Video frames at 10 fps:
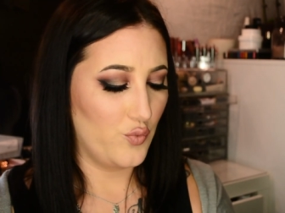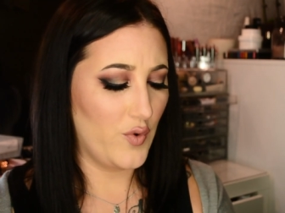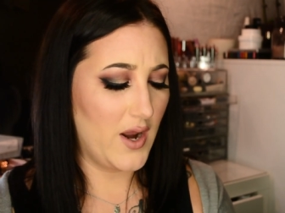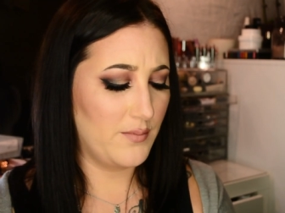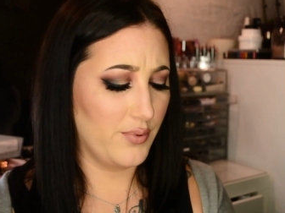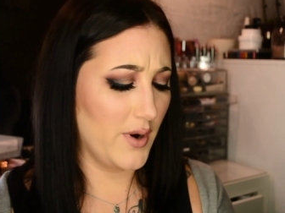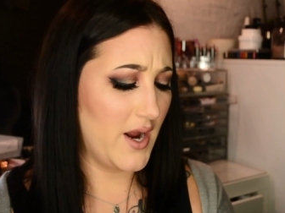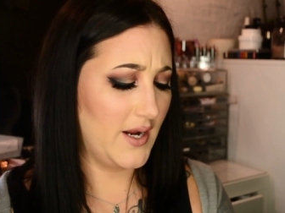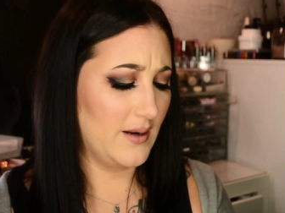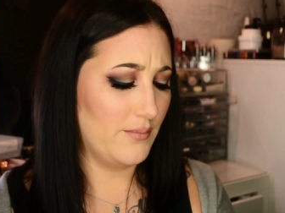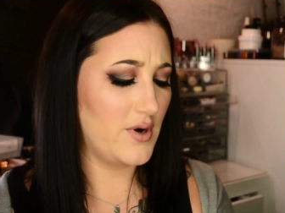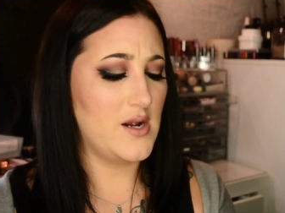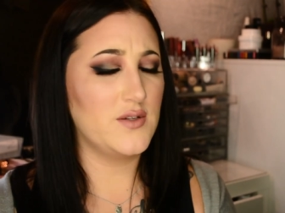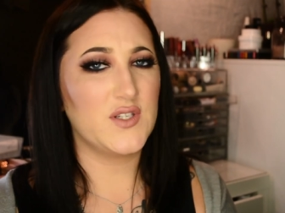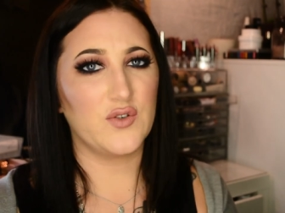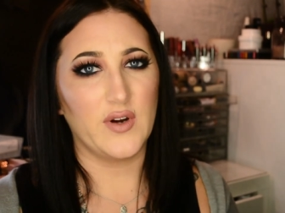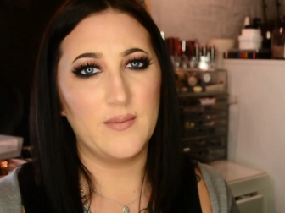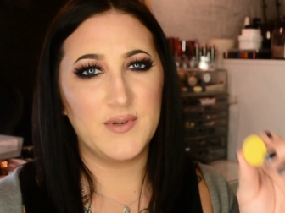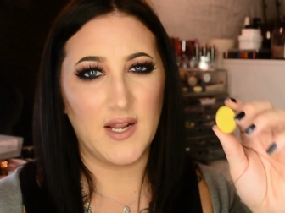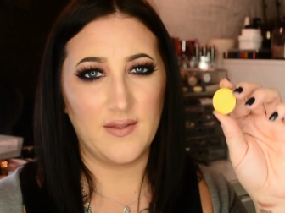red brick and brown
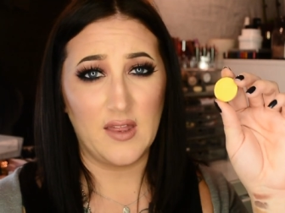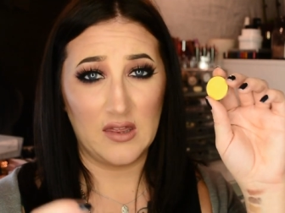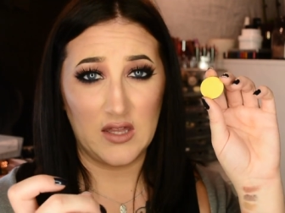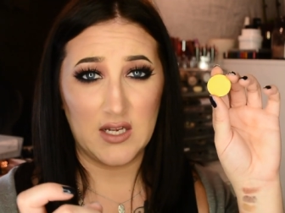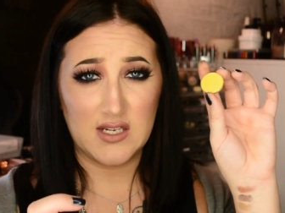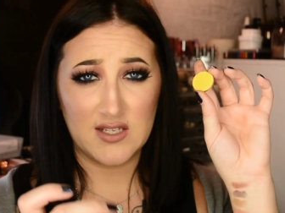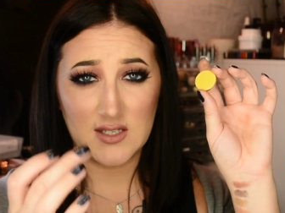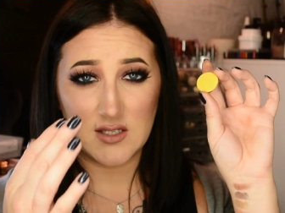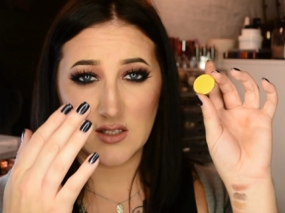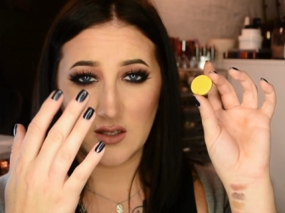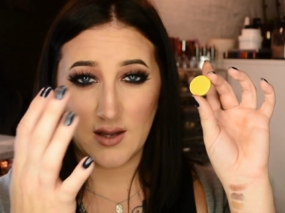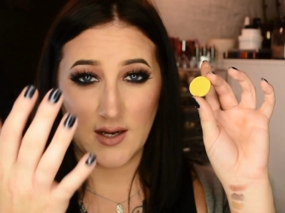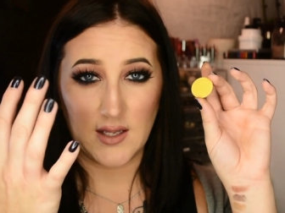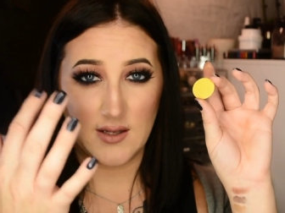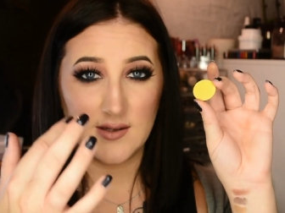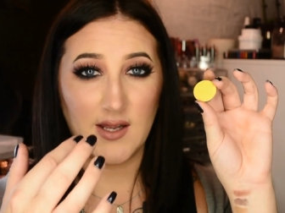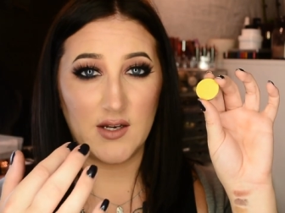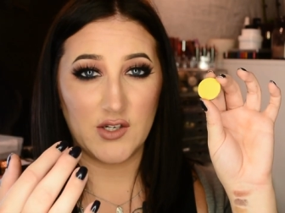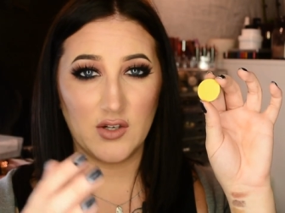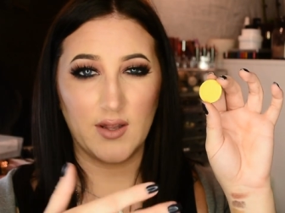script, and then this like in the
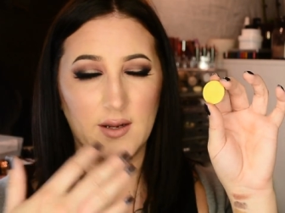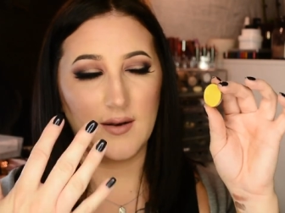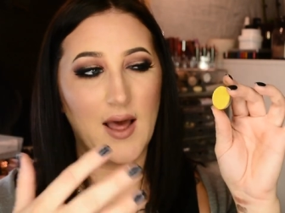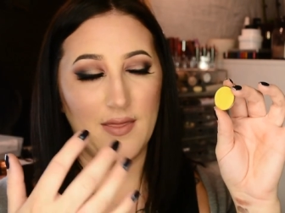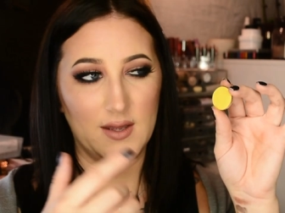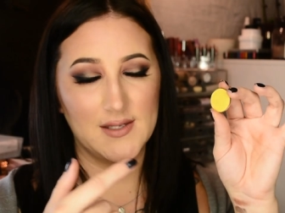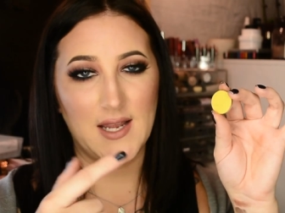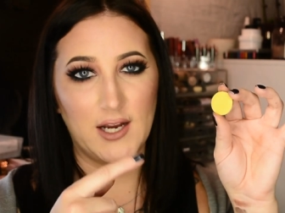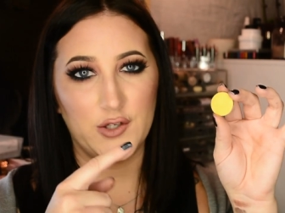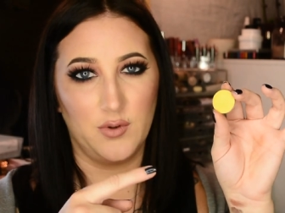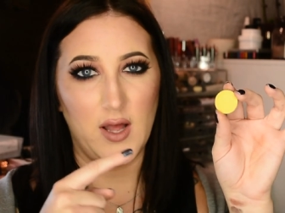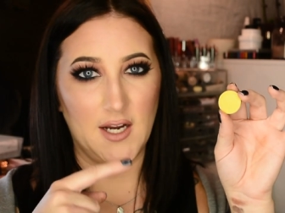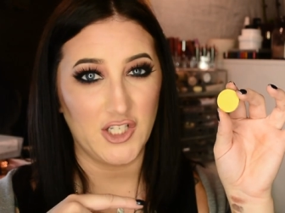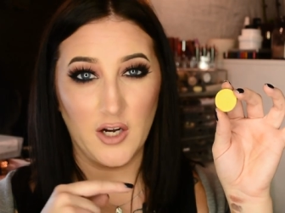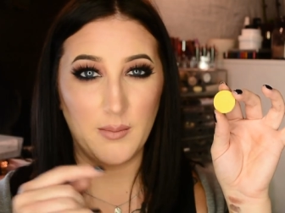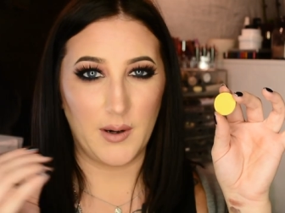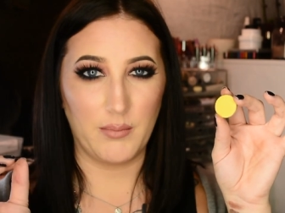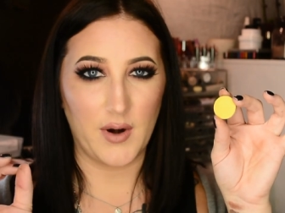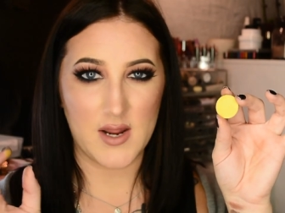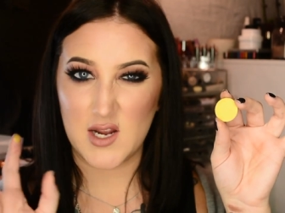center, like not this actual eyeshadow but a
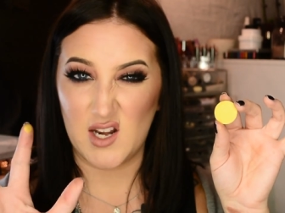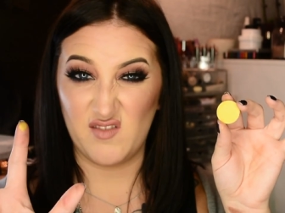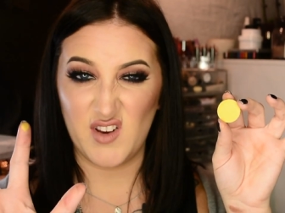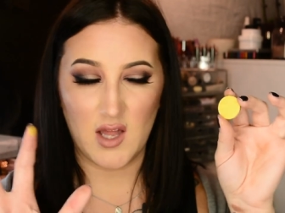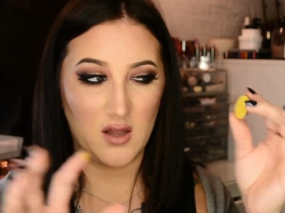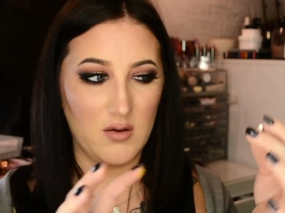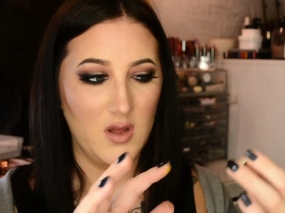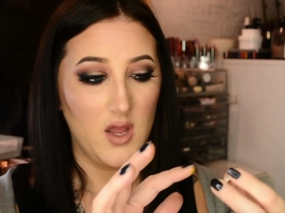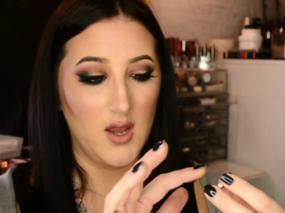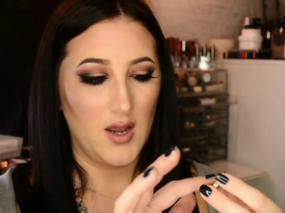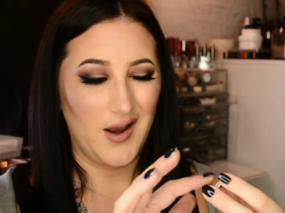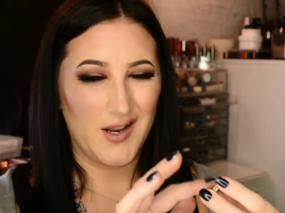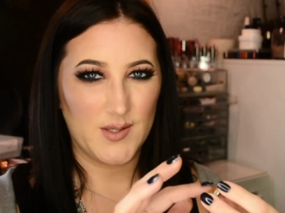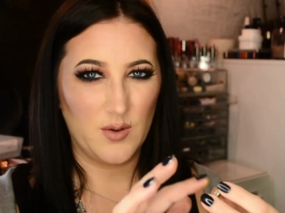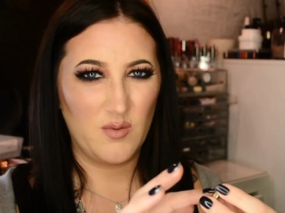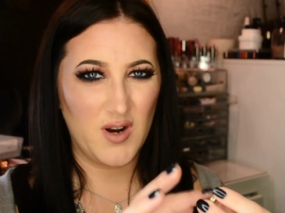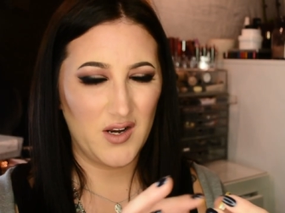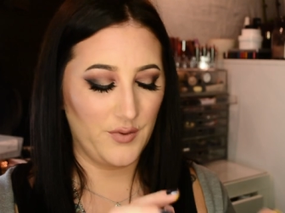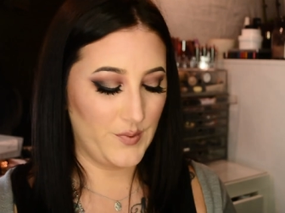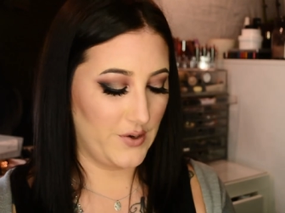bright kind of yellow, and I sort of
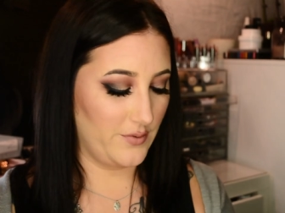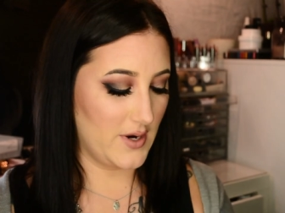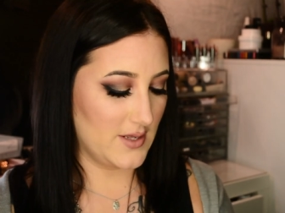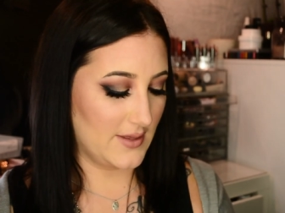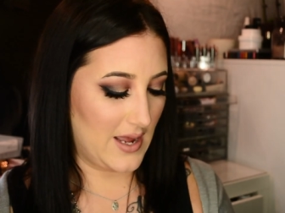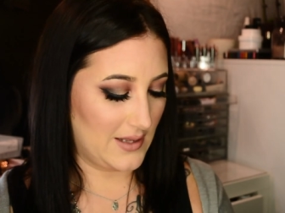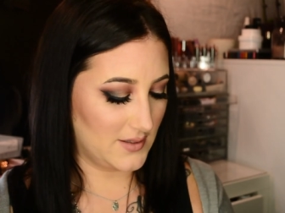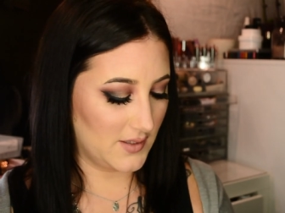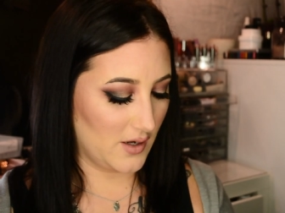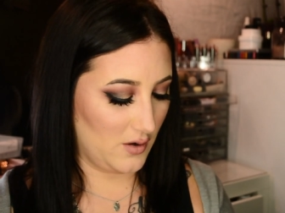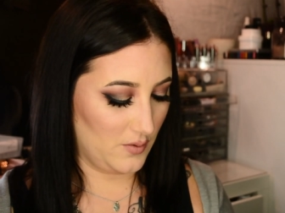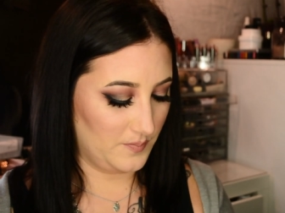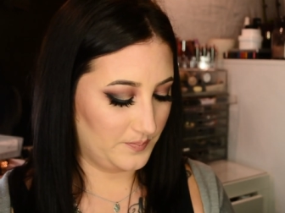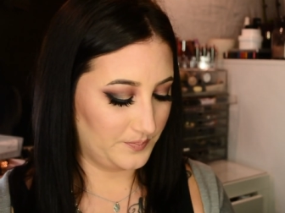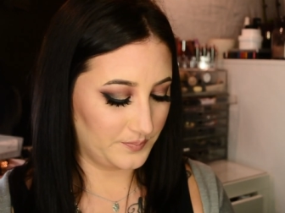wanted to recreate that. So